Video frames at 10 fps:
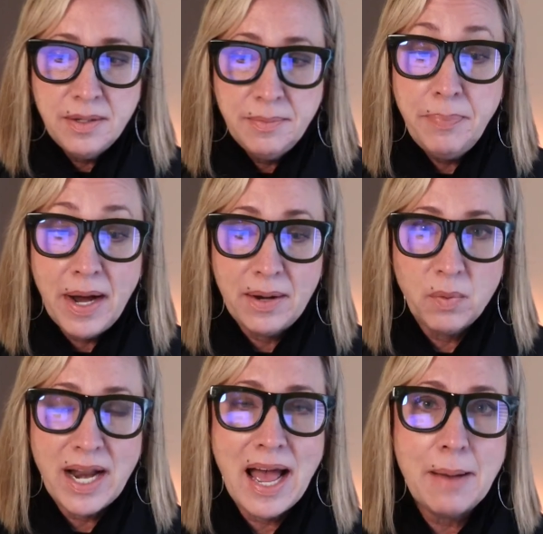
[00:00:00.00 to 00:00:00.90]
But what
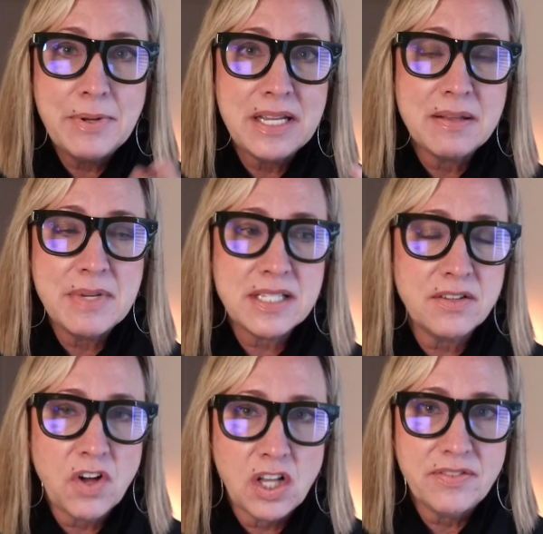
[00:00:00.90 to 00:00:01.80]
happened in the midst of
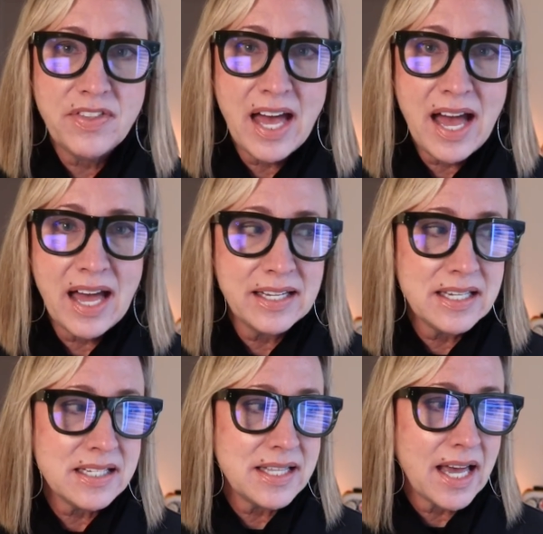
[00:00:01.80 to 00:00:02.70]
all of that
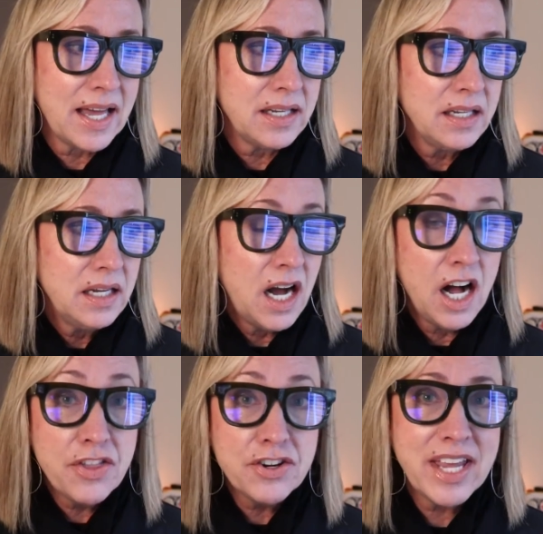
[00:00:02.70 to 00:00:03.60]
is that
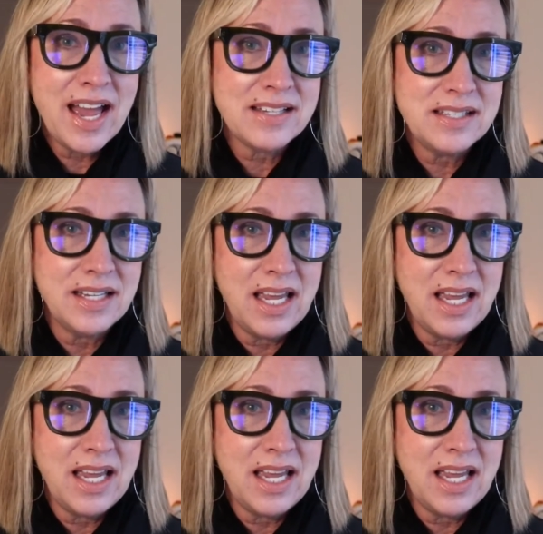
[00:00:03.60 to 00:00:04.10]
other casting